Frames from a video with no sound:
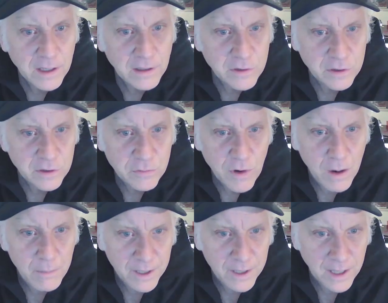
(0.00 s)
They didn't just
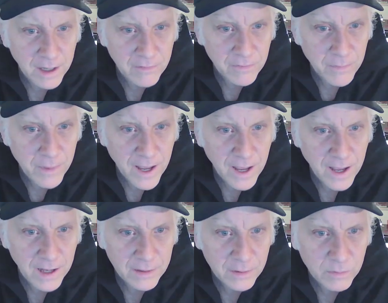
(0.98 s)
draw my name from a
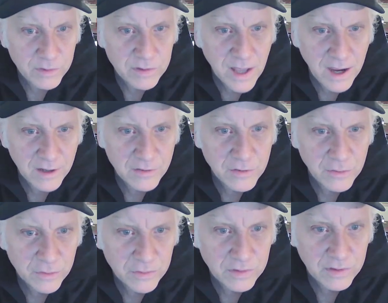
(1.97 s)
hat. It was
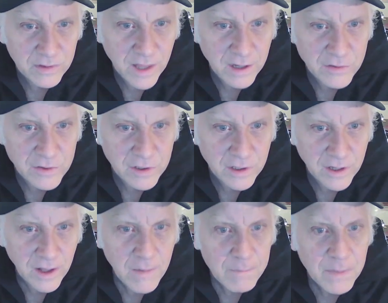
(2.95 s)
natural selection.